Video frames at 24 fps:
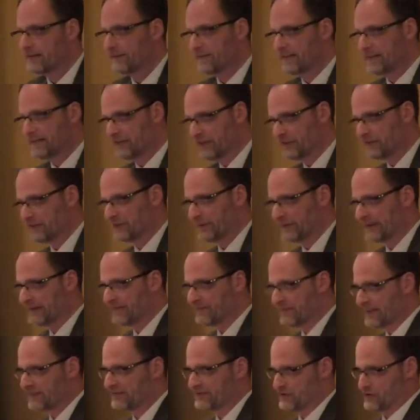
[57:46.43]
The history
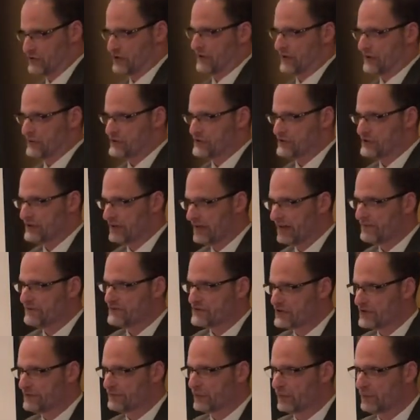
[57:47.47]
of this church, of
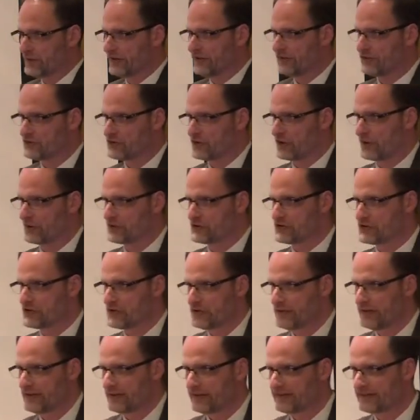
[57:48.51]
Chivuli's church,
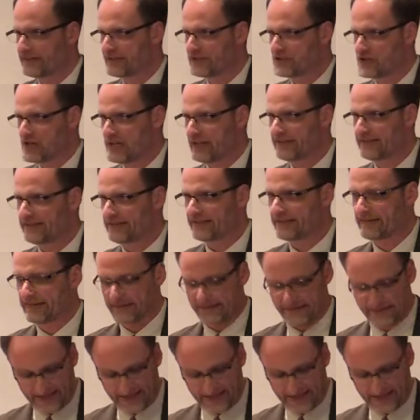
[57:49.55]
suggests